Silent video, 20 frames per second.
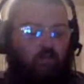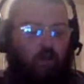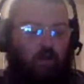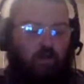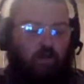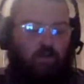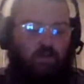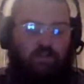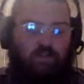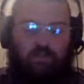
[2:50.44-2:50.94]
one
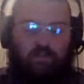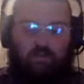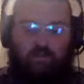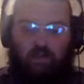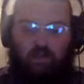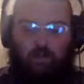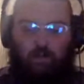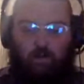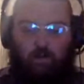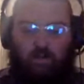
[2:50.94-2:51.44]
because
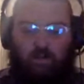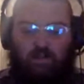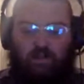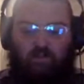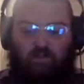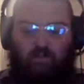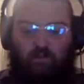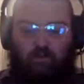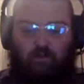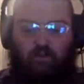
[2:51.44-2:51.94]
derby wins
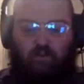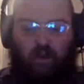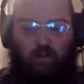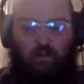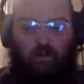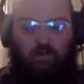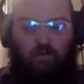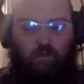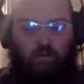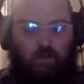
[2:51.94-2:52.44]
are few and far
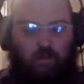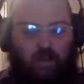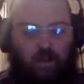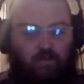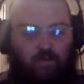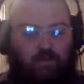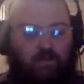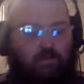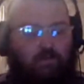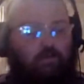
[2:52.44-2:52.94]
between with
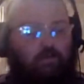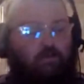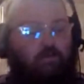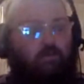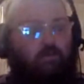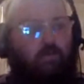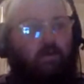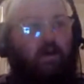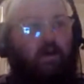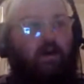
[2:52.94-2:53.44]
Hibs,
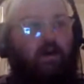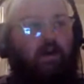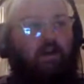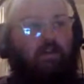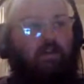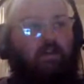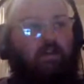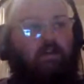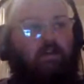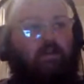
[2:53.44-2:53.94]
but I
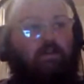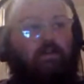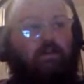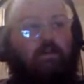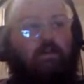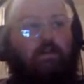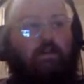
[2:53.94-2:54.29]
think.